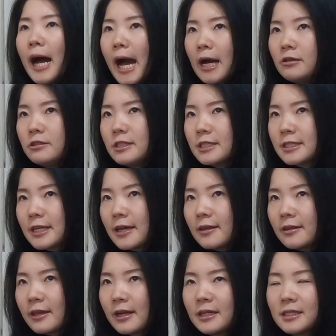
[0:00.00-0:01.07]
I would
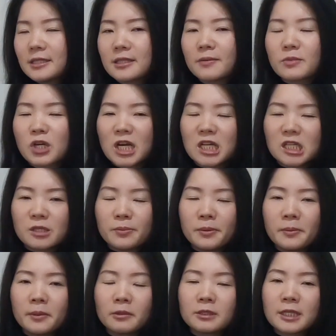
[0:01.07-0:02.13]
say there are some Chinese
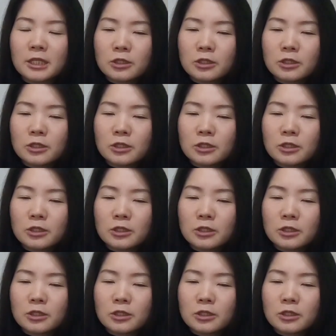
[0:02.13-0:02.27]
people,